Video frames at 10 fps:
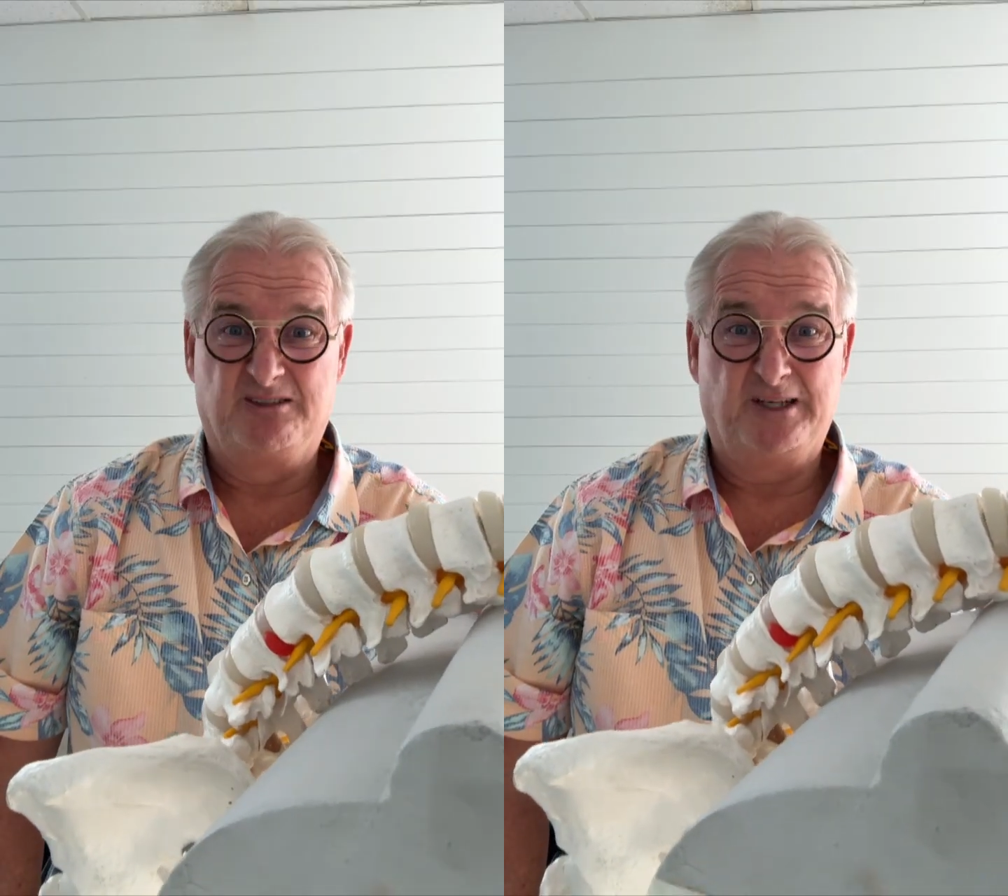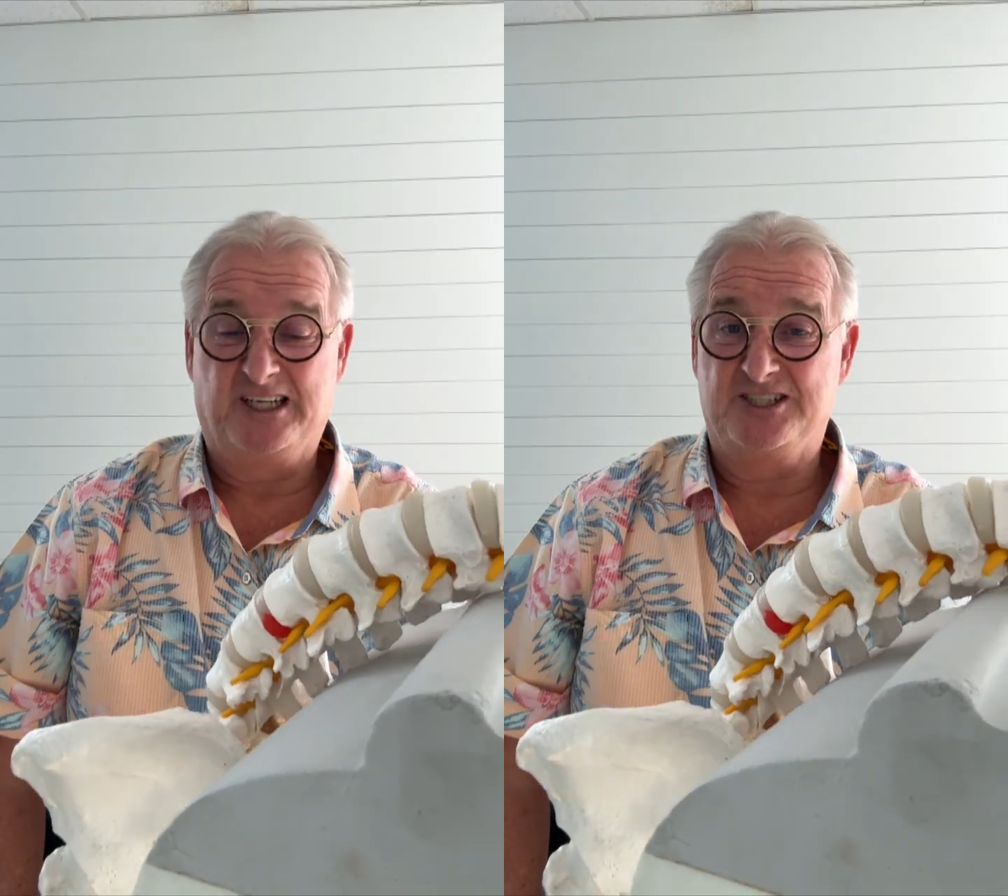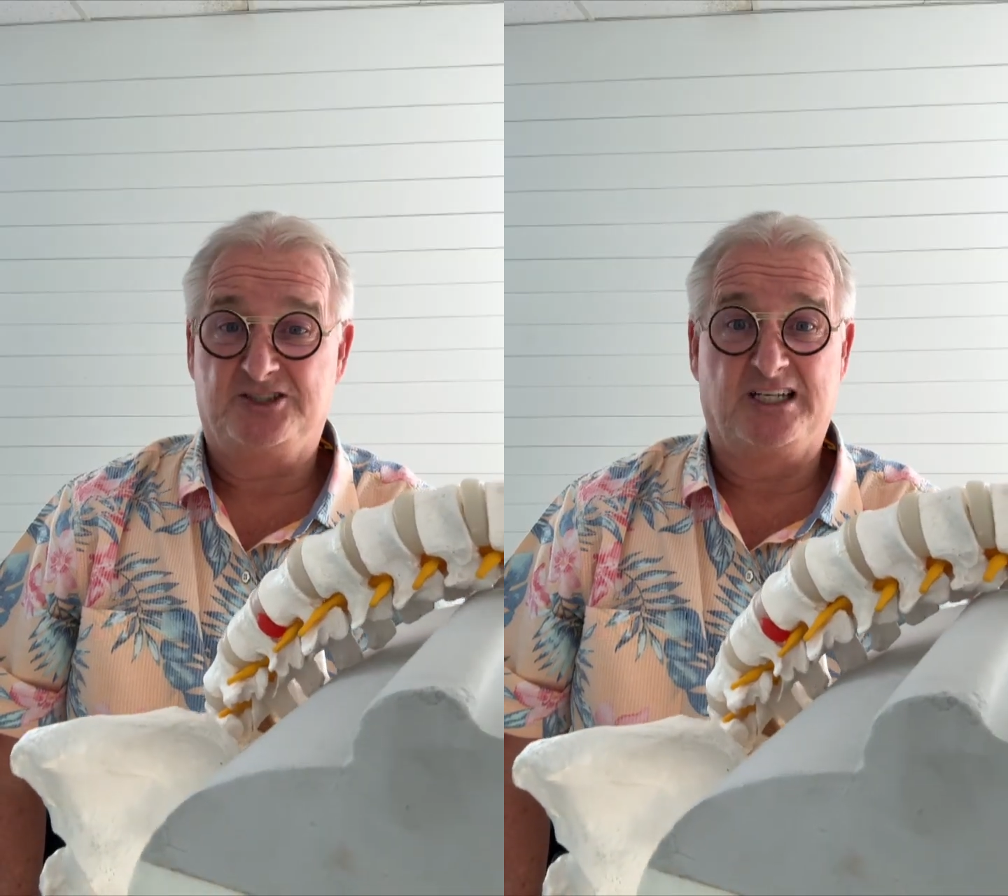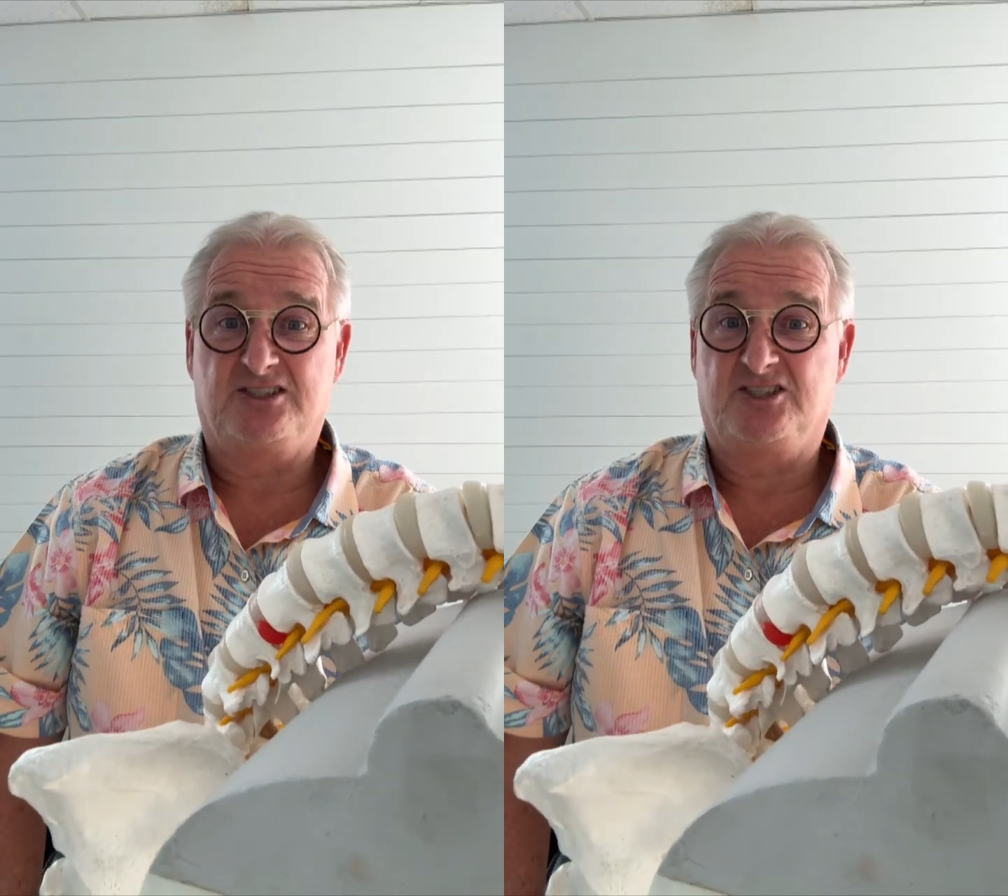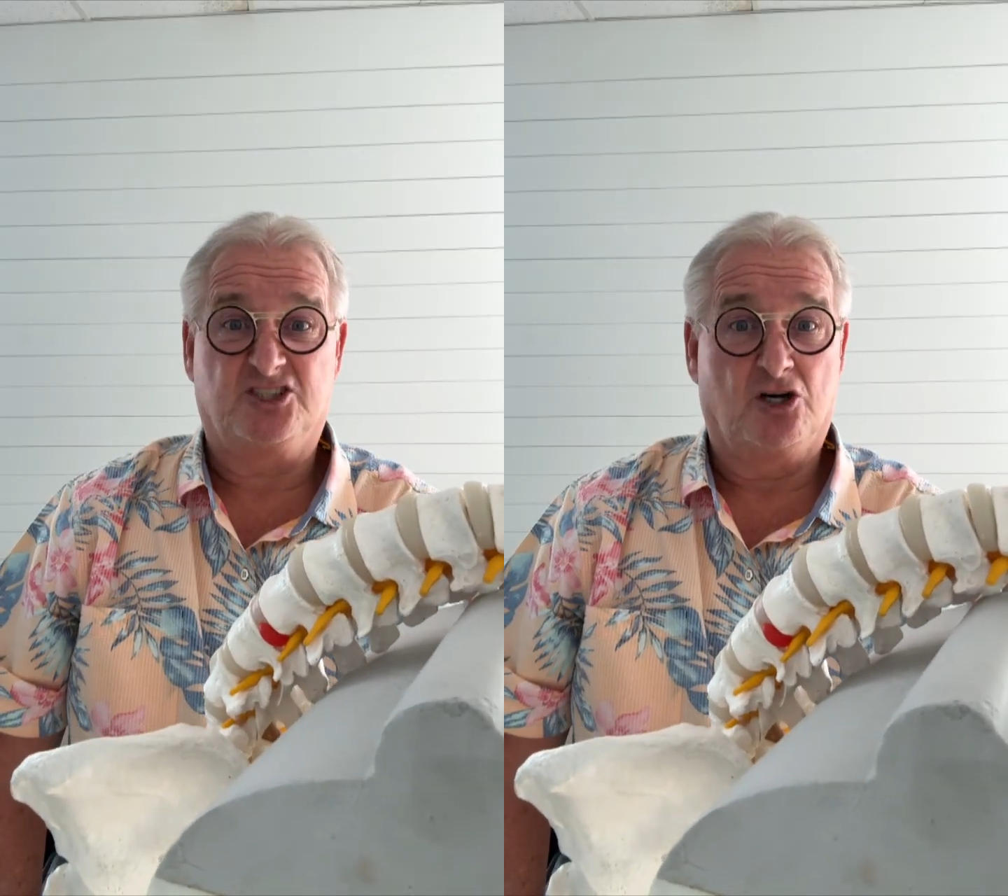because
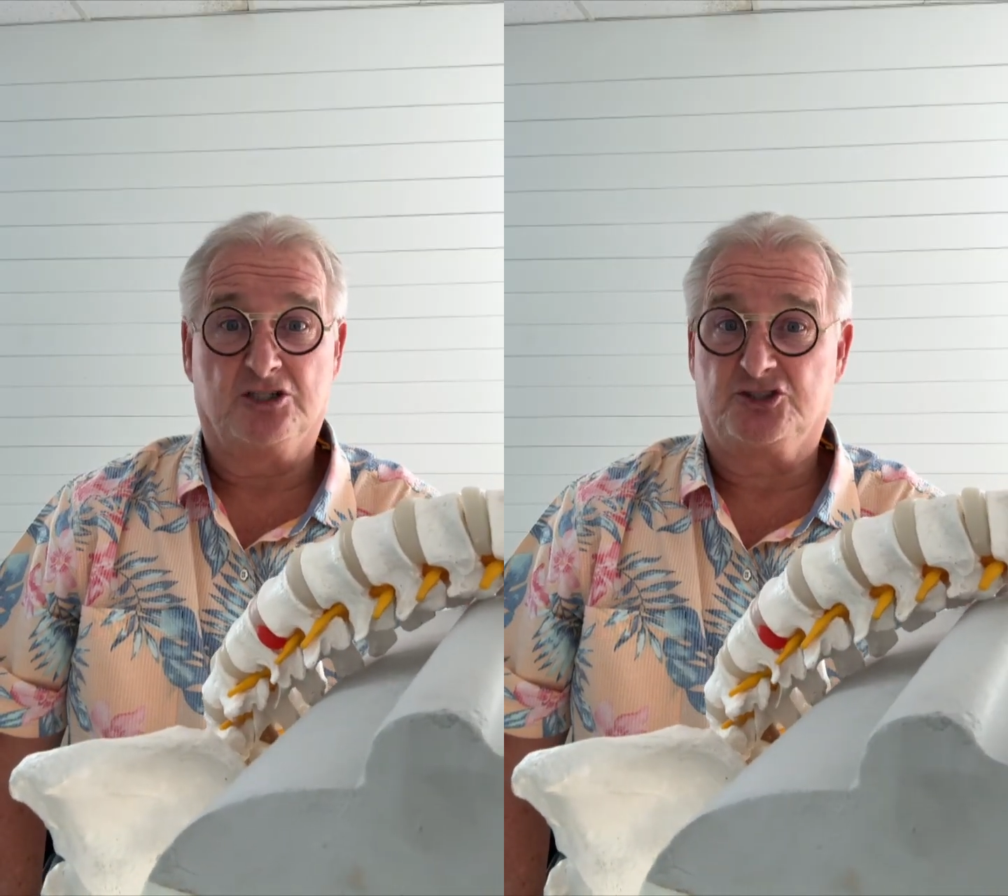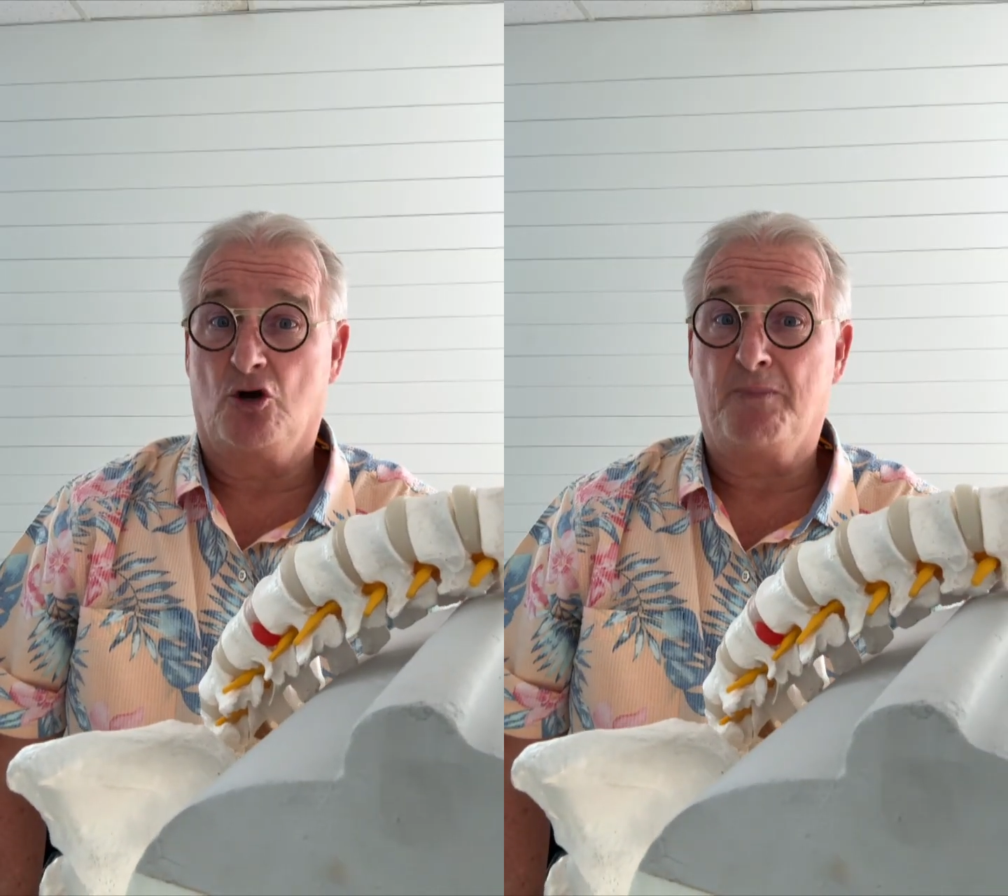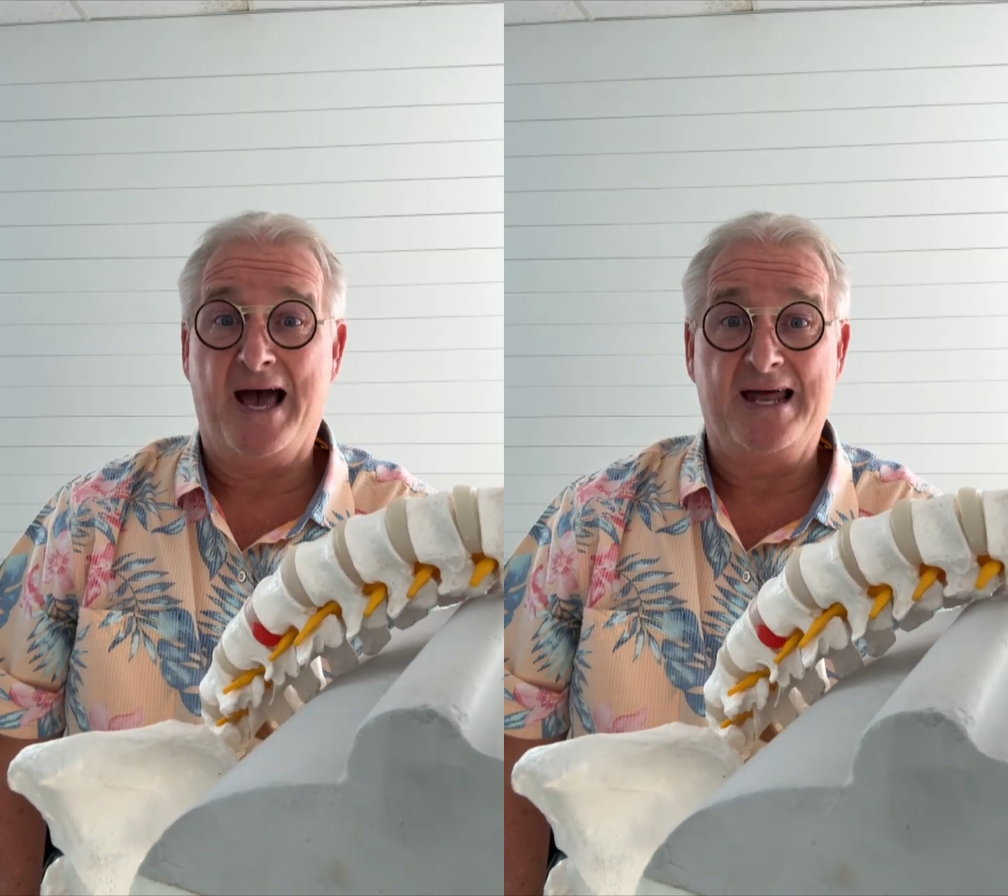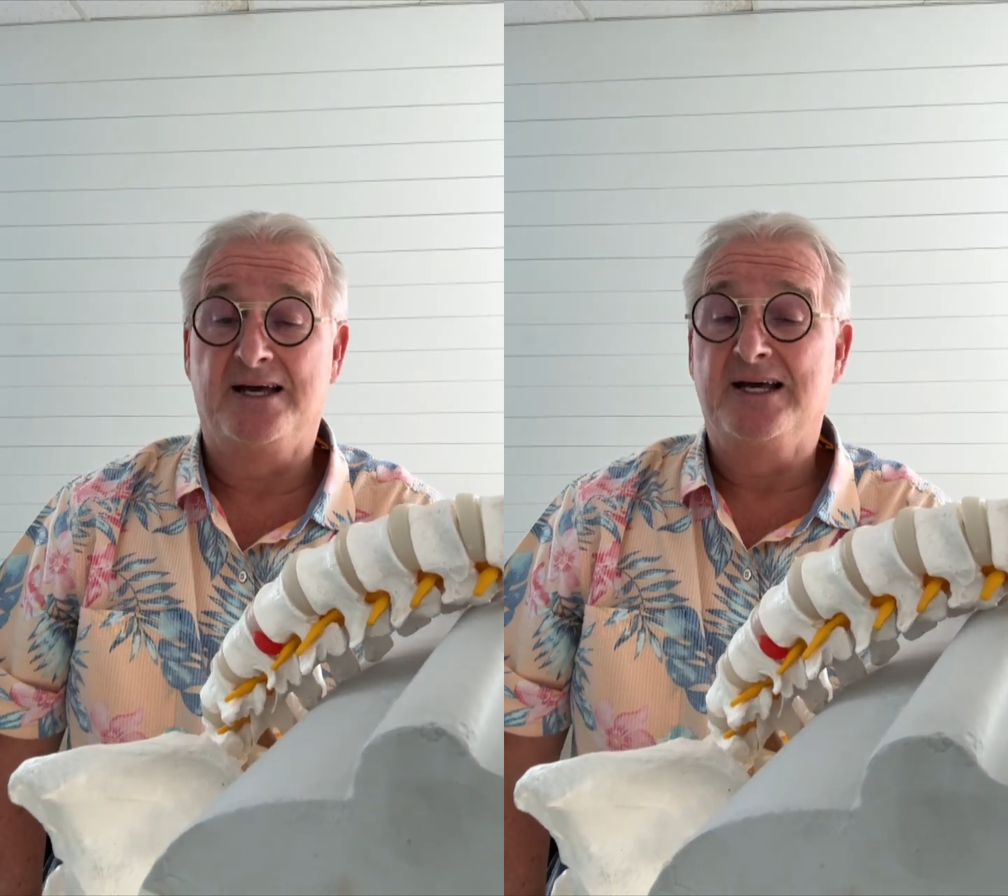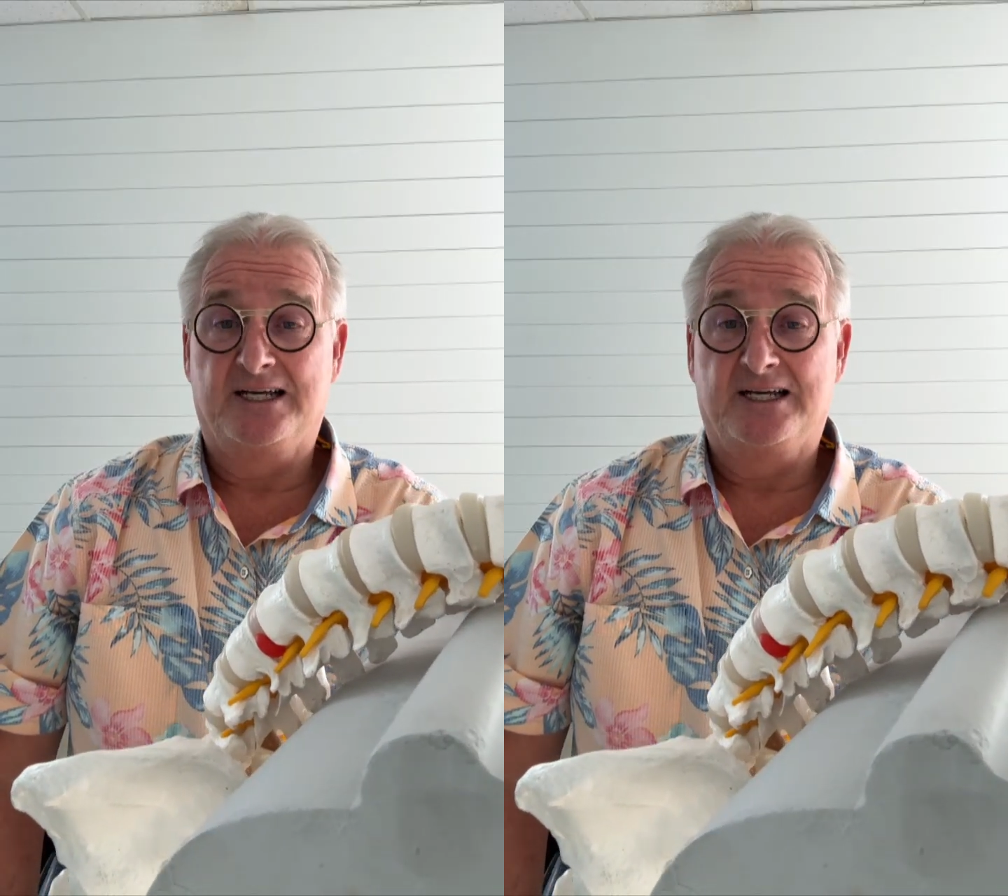it just hurts so bad